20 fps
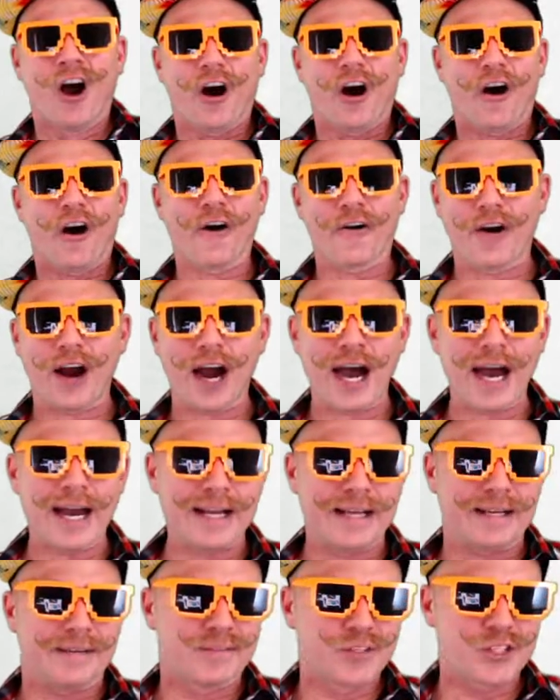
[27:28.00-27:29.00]

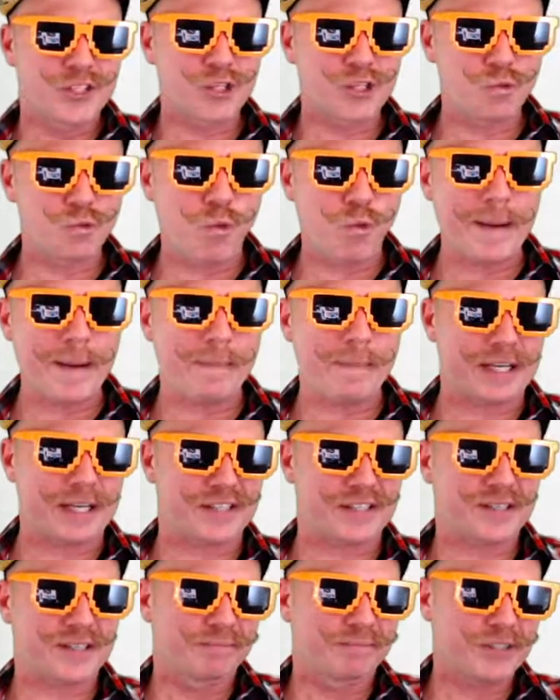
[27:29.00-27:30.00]
Alrighty, sweet
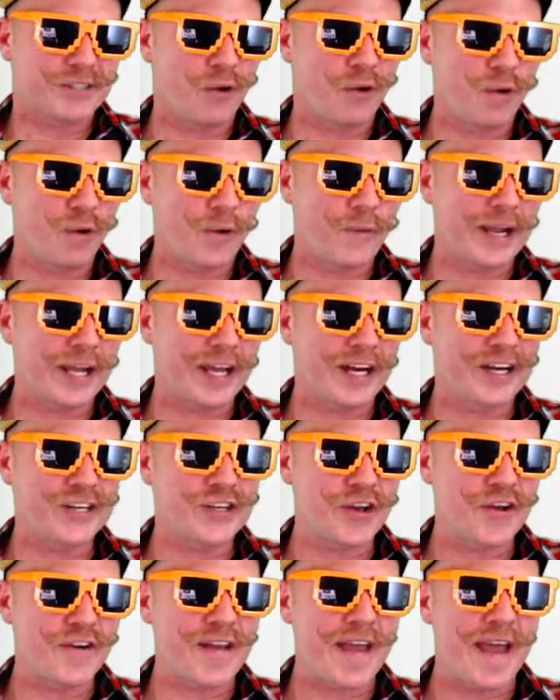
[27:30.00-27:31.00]
mix. So what we're going to
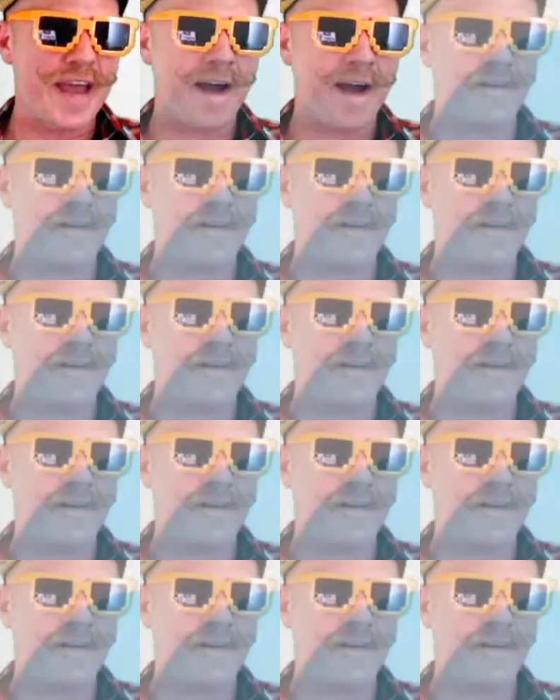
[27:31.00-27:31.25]
do now